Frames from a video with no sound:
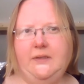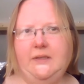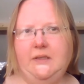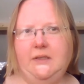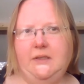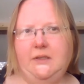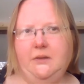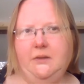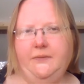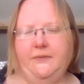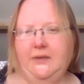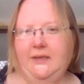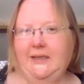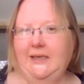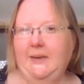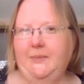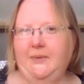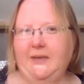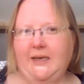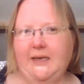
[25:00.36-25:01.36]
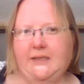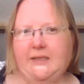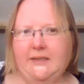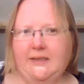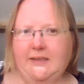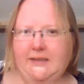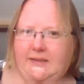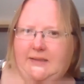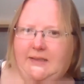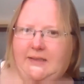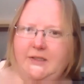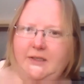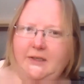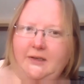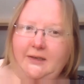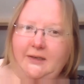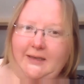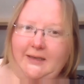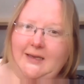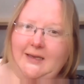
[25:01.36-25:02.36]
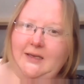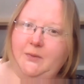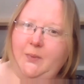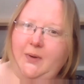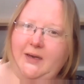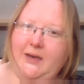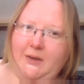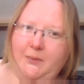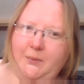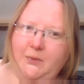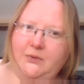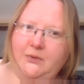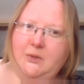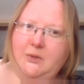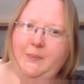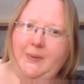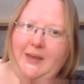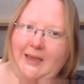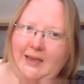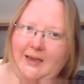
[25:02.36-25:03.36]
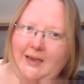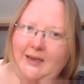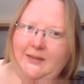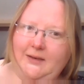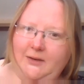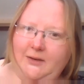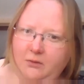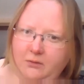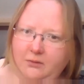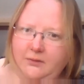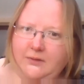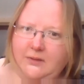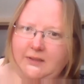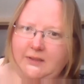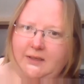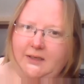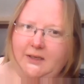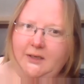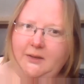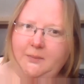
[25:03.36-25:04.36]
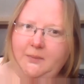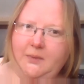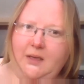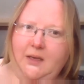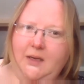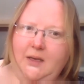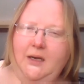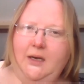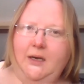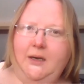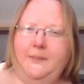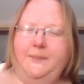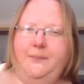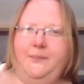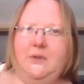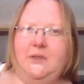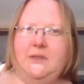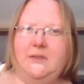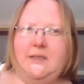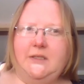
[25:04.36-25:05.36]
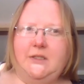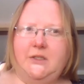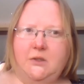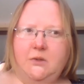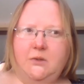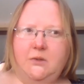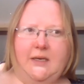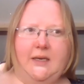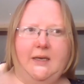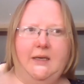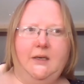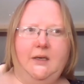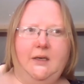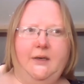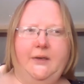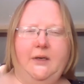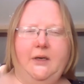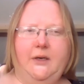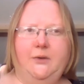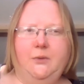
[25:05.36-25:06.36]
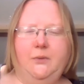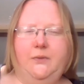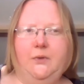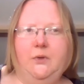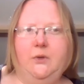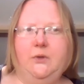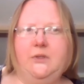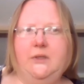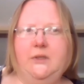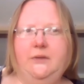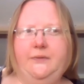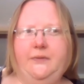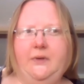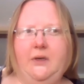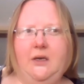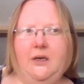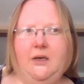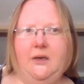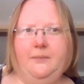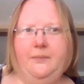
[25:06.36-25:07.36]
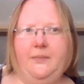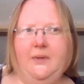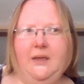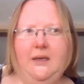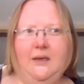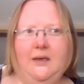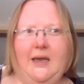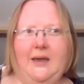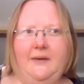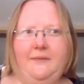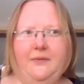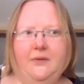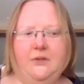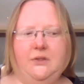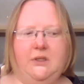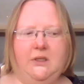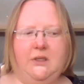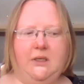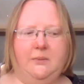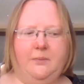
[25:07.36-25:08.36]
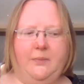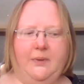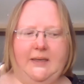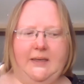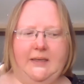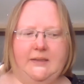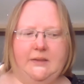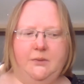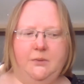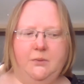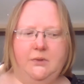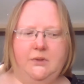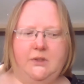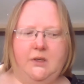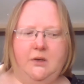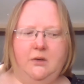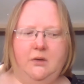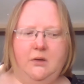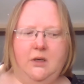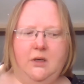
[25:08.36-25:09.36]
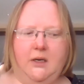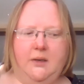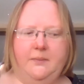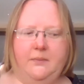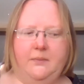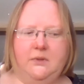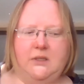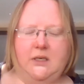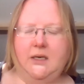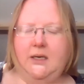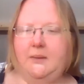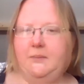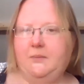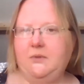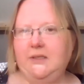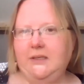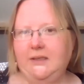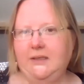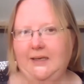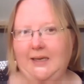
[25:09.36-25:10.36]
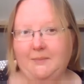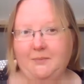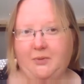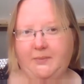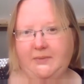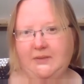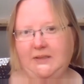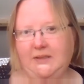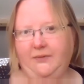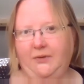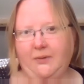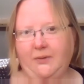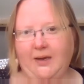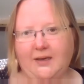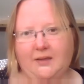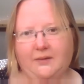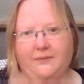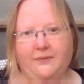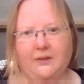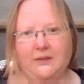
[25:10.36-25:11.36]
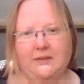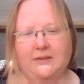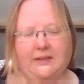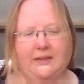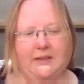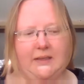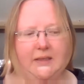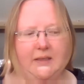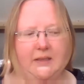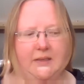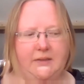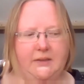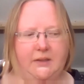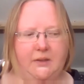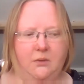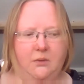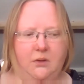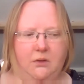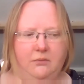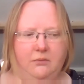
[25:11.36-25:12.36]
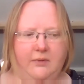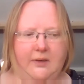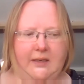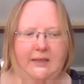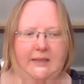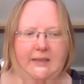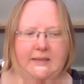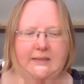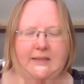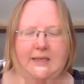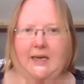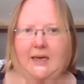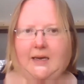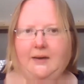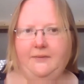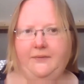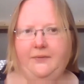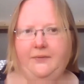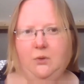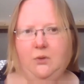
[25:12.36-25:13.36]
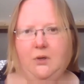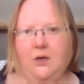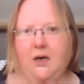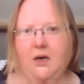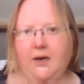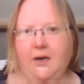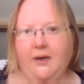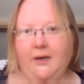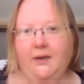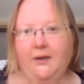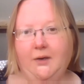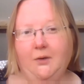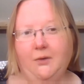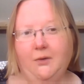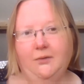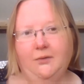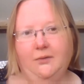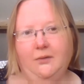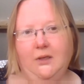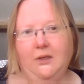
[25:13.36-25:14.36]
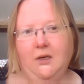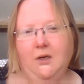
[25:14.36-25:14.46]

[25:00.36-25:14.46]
into a funding application that isn't actually going to get you where you want to be in the long term, because they do take an awful lot of effort to complete, and also time to implement if you get the funding. So you really need to have your eye on